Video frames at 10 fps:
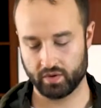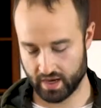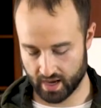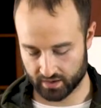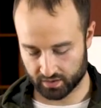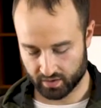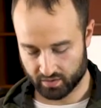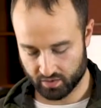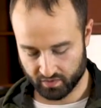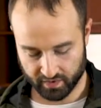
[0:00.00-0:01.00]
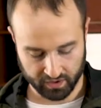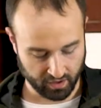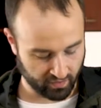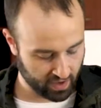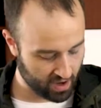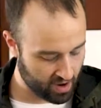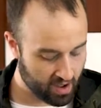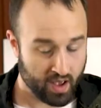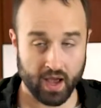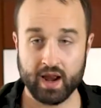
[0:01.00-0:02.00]
Okay, so we're gonna move this over here,
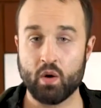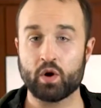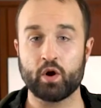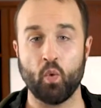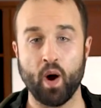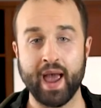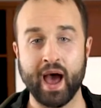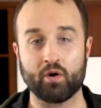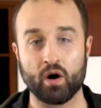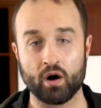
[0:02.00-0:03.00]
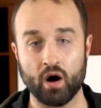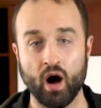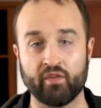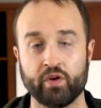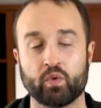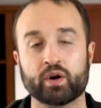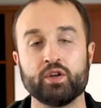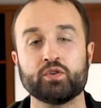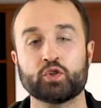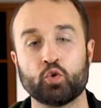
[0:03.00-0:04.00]
and now we're gonna weigh out our coffee. We're gonna
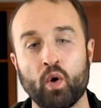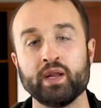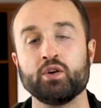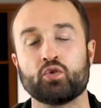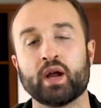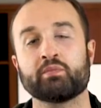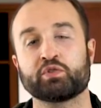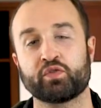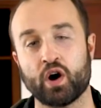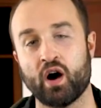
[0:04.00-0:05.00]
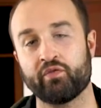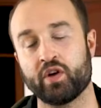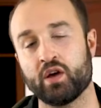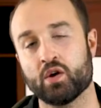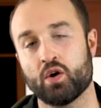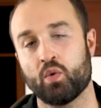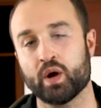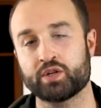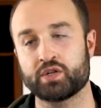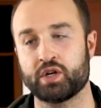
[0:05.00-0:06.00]
use 20 grams of coffee,
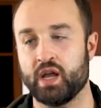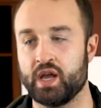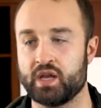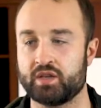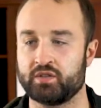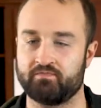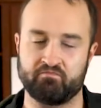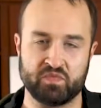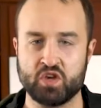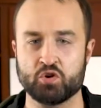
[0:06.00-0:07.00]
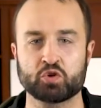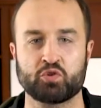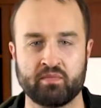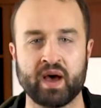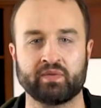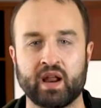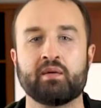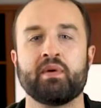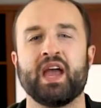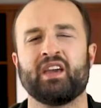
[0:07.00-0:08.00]
which is the usual amount that I
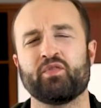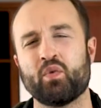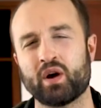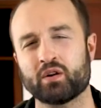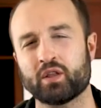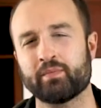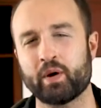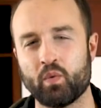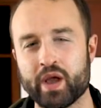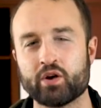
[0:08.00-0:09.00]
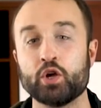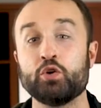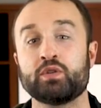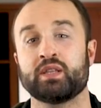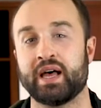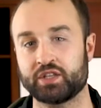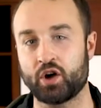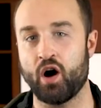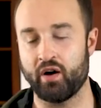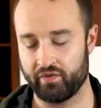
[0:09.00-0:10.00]
make. If you want it a little bit weaker, use less
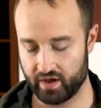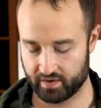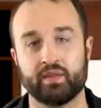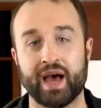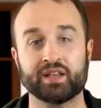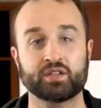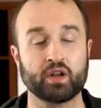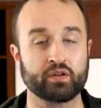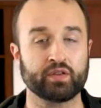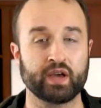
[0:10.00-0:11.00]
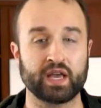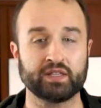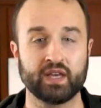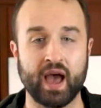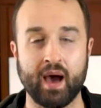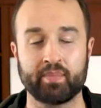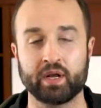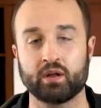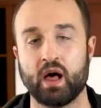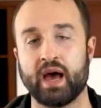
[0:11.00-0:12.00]
coffee. That's another thing I see
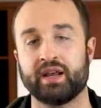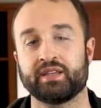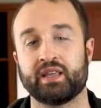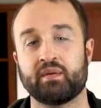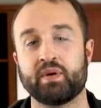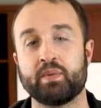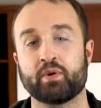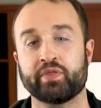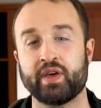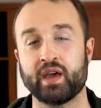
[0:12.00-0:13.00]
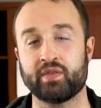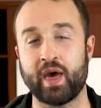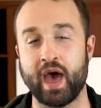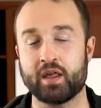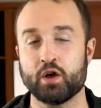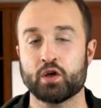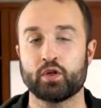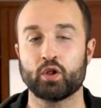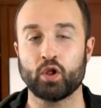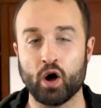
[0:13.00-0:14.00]
happening a lot, is that people think that the
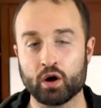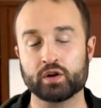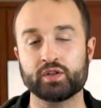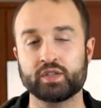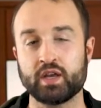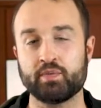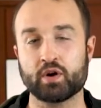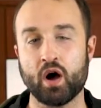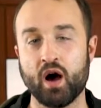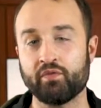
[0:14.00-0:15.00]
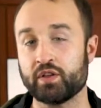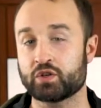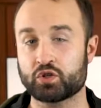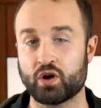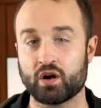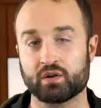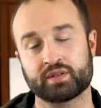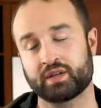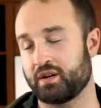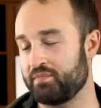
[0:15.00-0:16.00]
longer you steep your coffee, the stronger
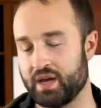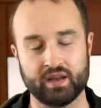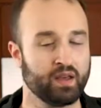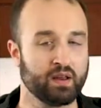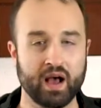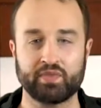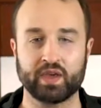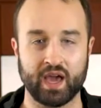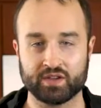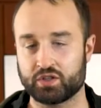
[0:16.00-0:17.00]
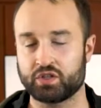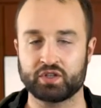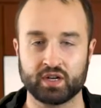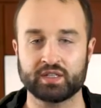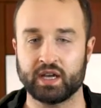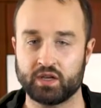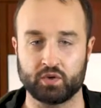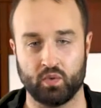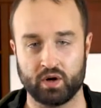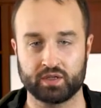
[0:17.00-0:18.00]
it's gonna be. Not the case, it's just gonna
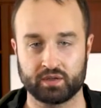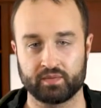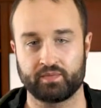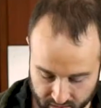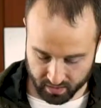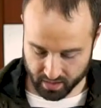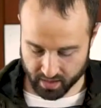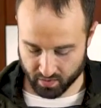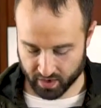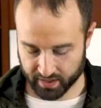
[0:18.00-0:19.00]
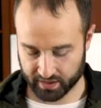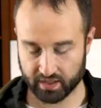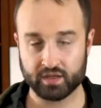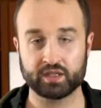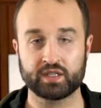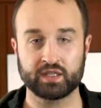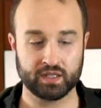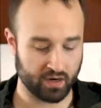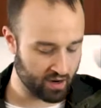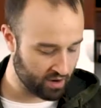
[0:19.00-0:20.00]
taste worse. All right, we're gonna set this to
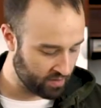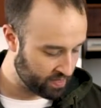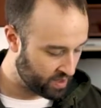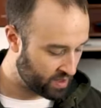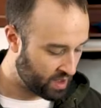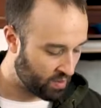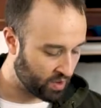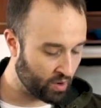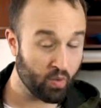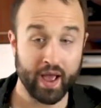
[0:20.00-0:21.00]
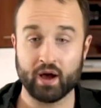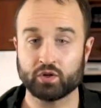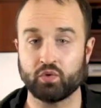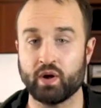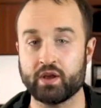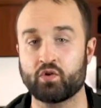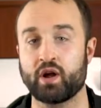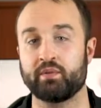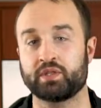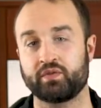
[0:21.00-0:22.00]
0, and we're gonna weigh out 20
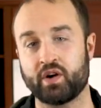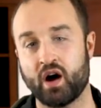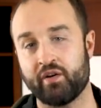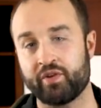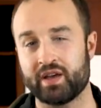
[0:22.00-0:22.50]
grams of coffee.